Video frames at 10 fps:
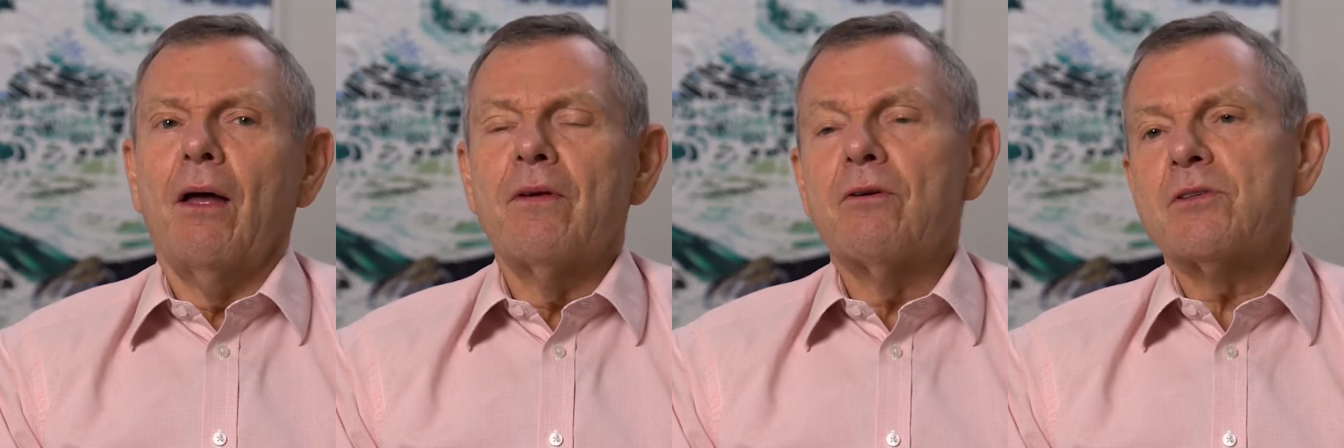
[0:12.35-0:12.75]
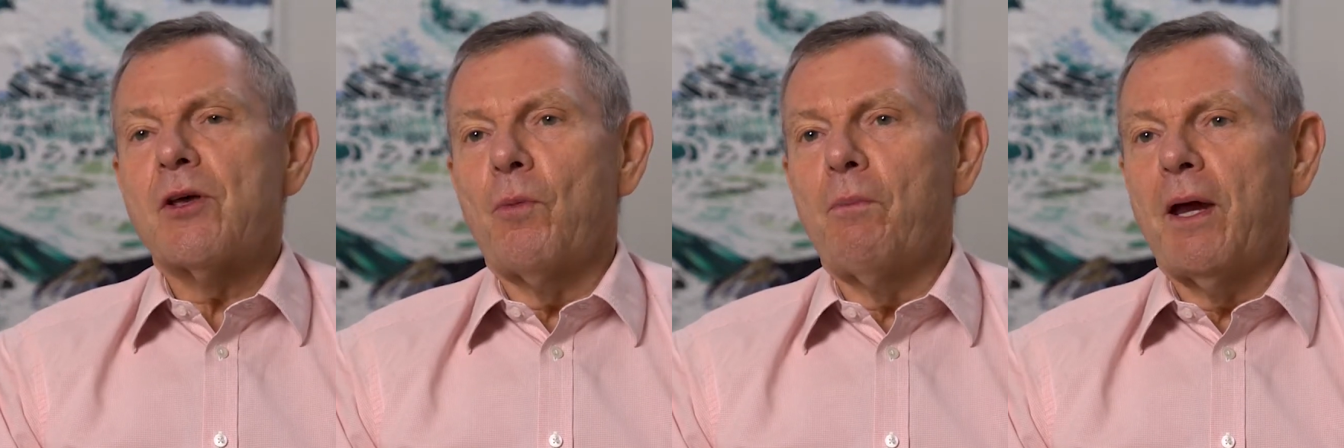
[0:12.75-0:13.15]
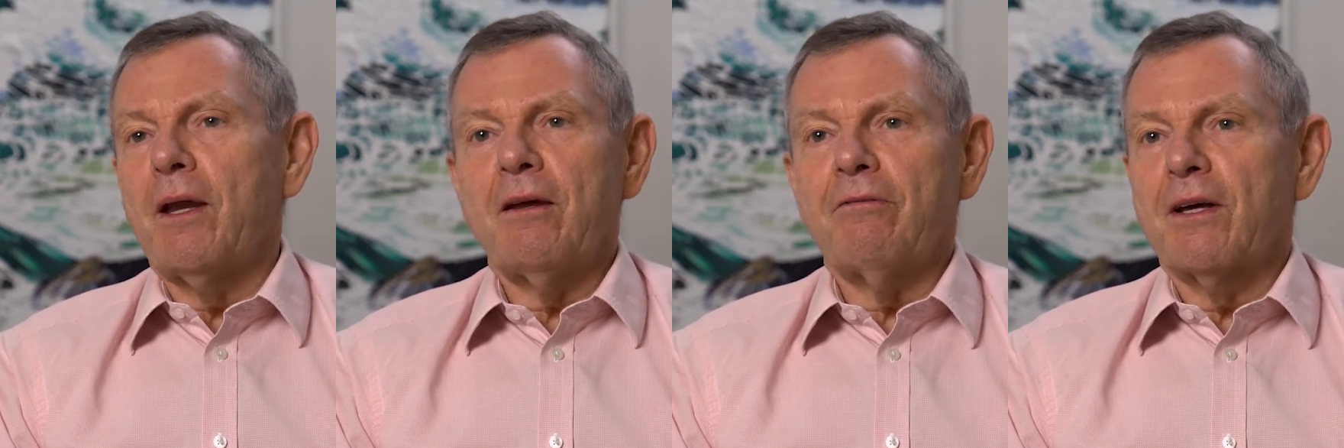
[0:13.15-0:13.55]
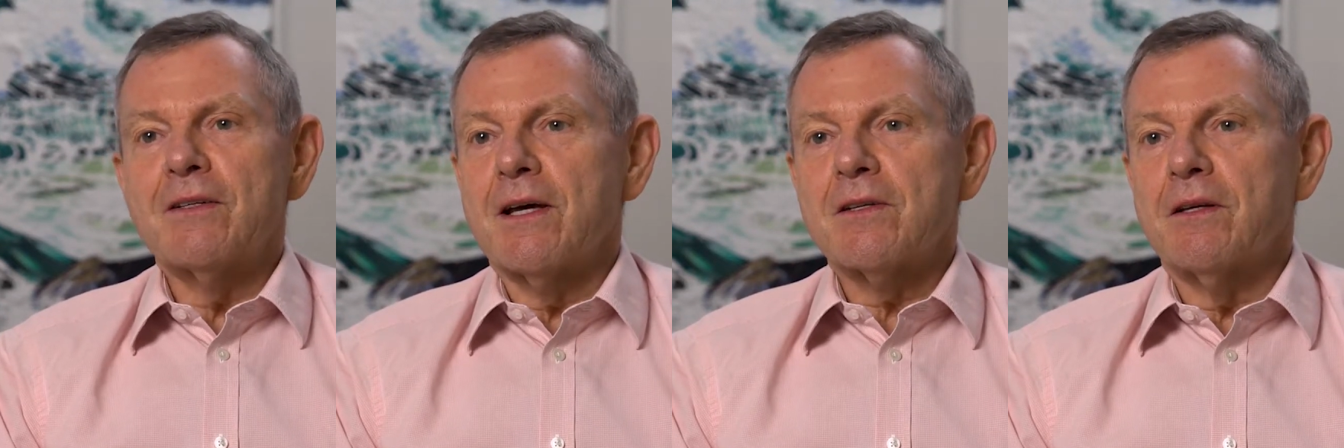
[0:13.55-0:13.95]
There are so many
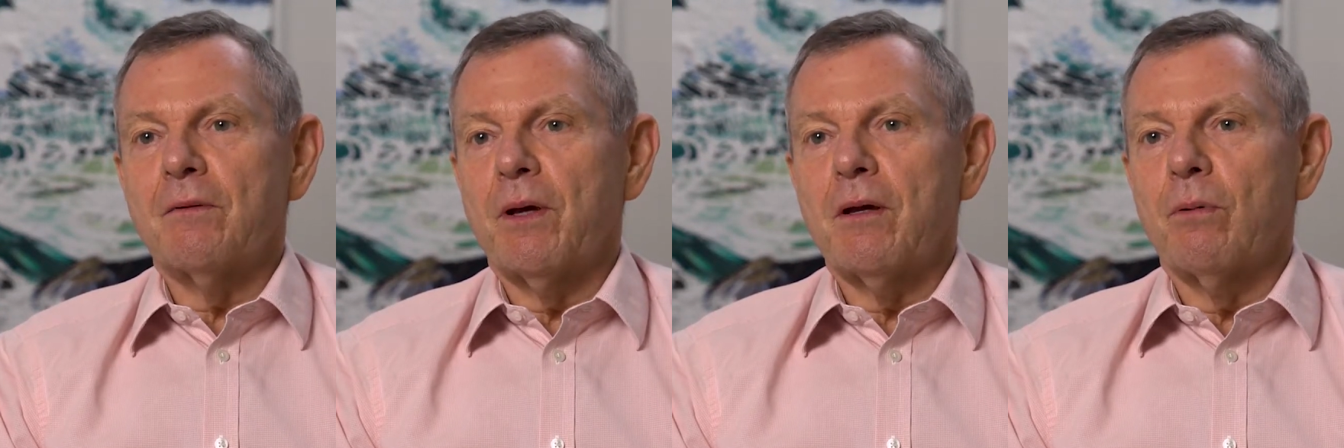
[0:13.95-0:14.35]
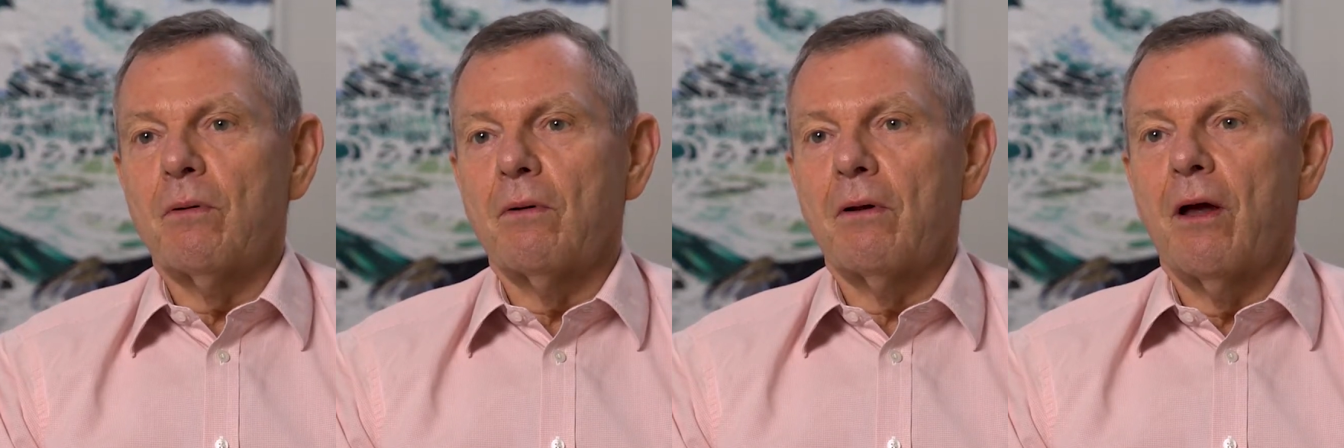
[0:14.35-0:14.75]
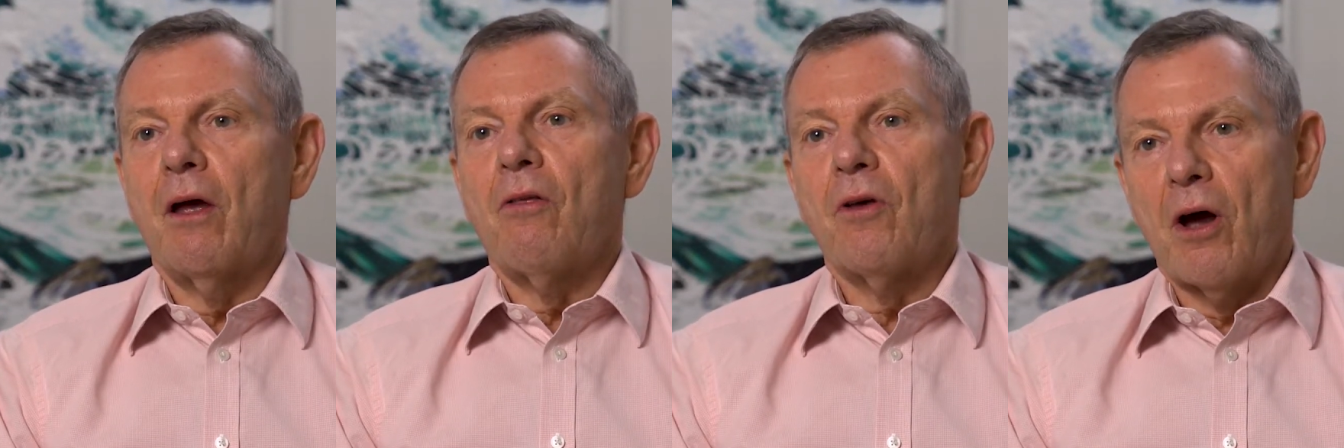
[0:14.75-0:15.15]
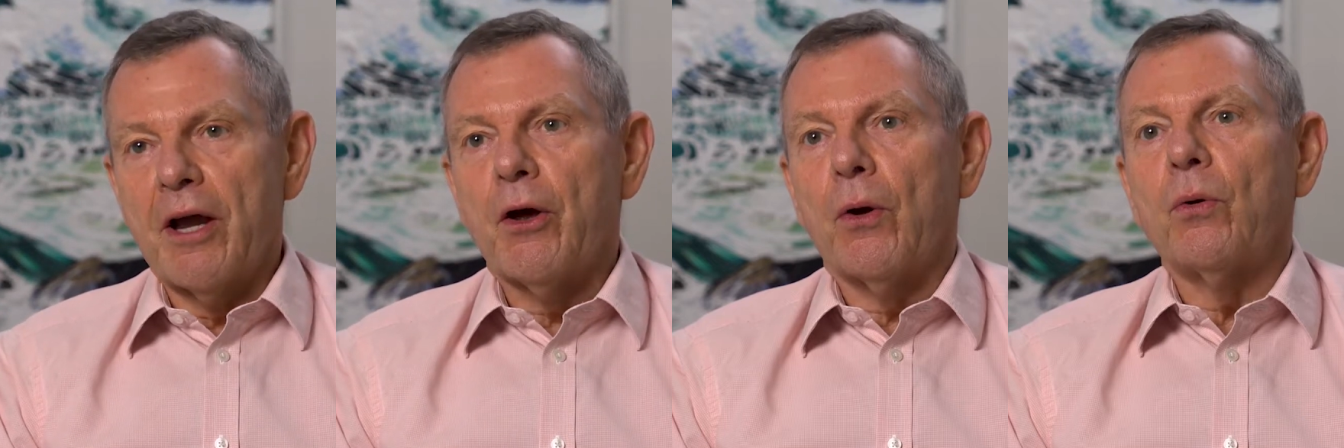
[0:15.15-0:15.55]
fantastic people that I
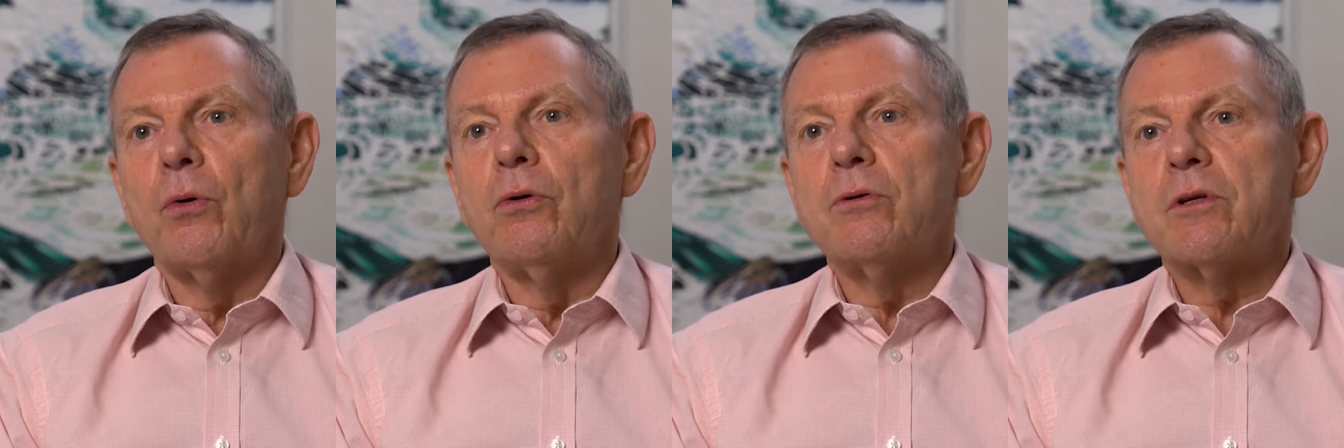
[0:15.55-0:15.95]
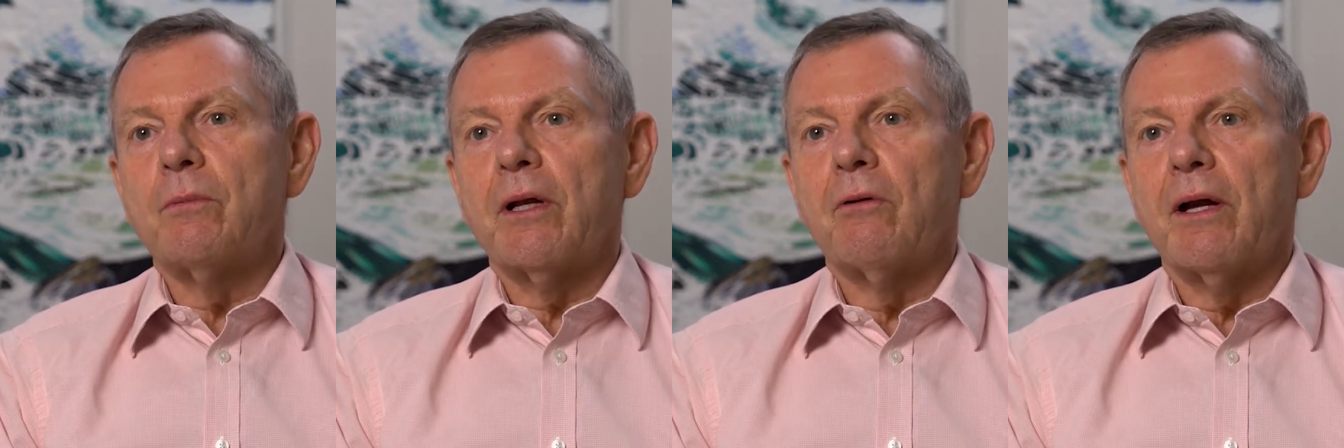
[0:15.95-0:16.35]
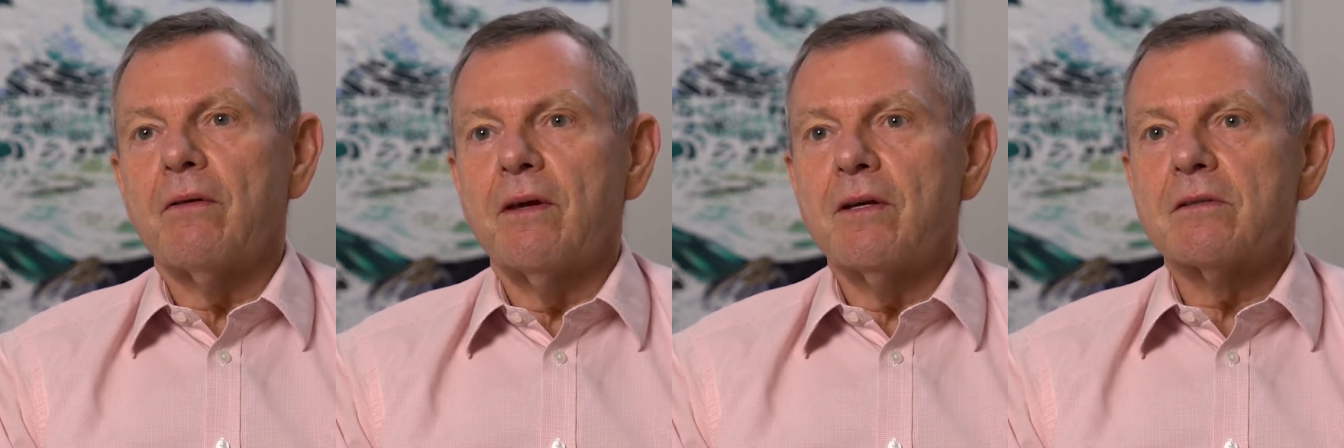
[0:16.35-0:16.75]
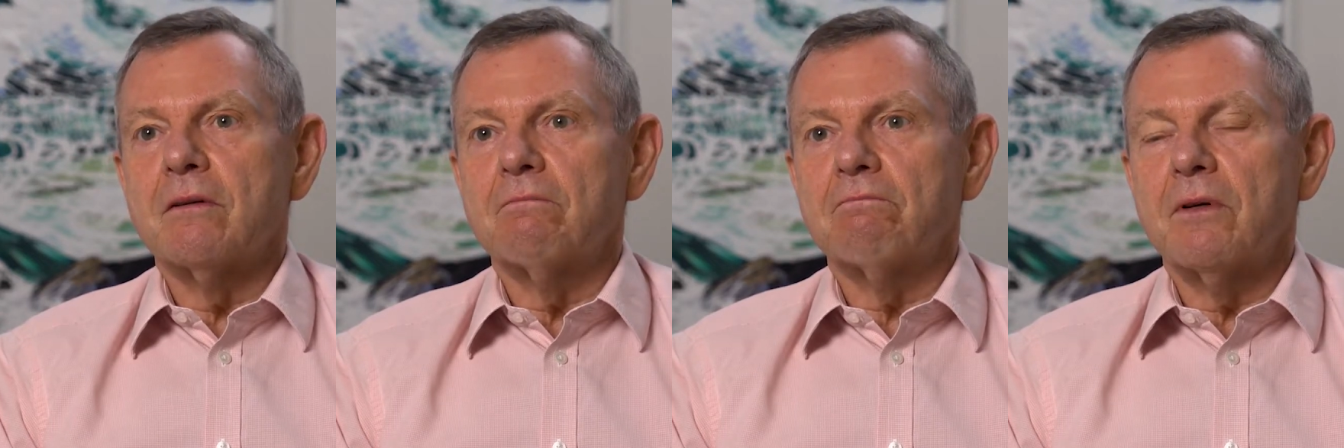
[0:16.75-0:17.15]
know who do so many great things,
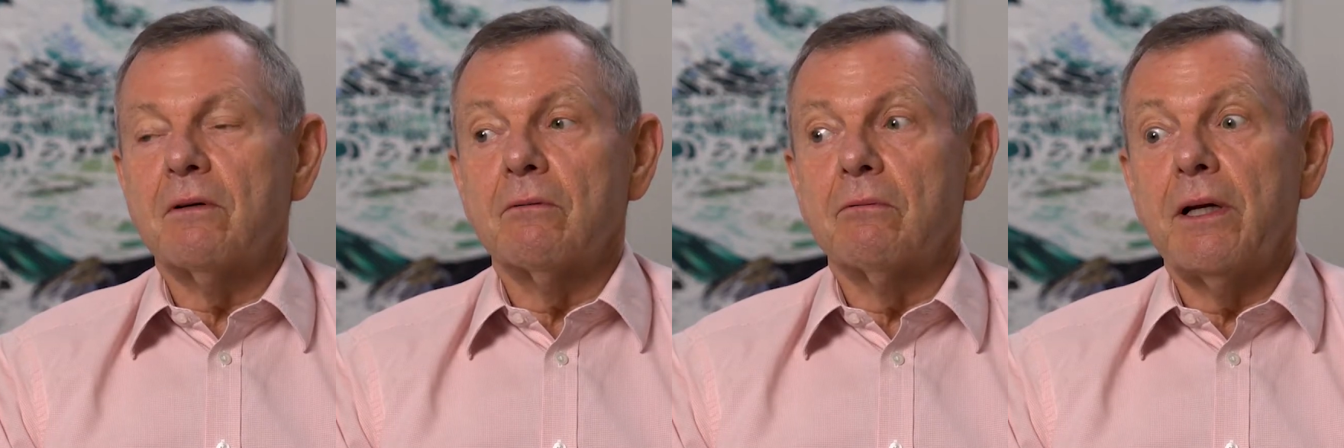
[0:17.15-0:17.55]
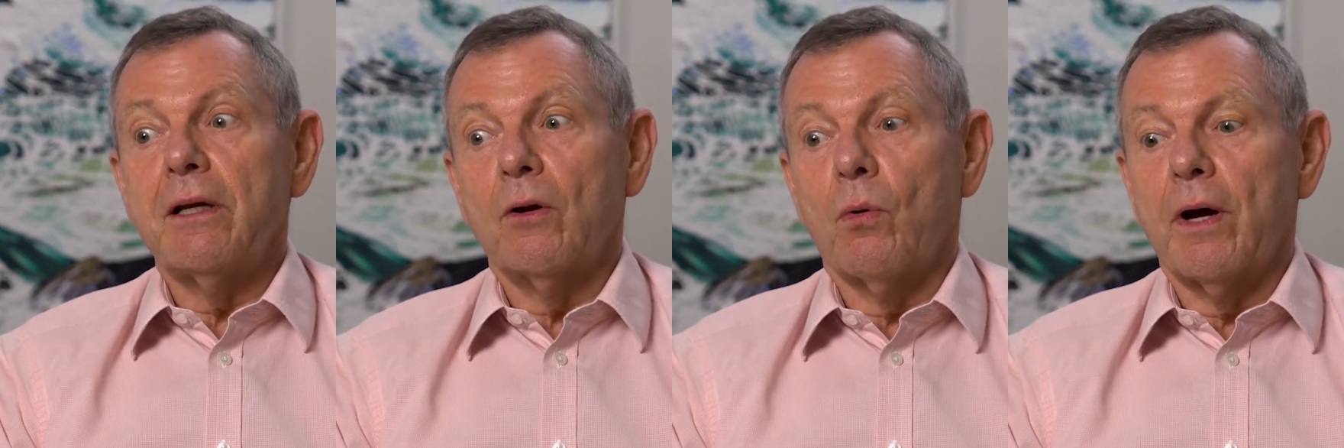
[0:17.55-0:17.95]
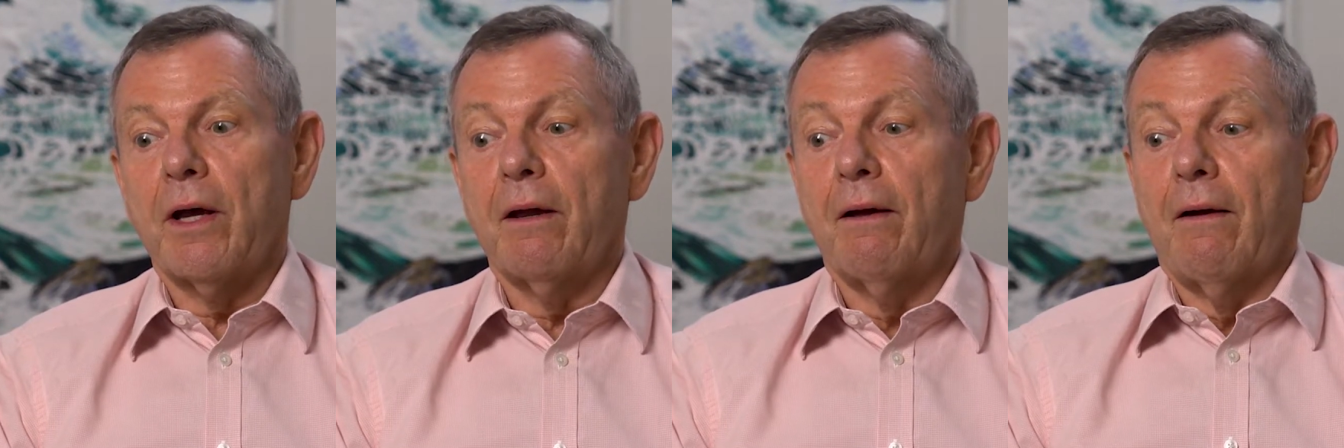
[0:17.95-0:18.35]
and you know, really in a way,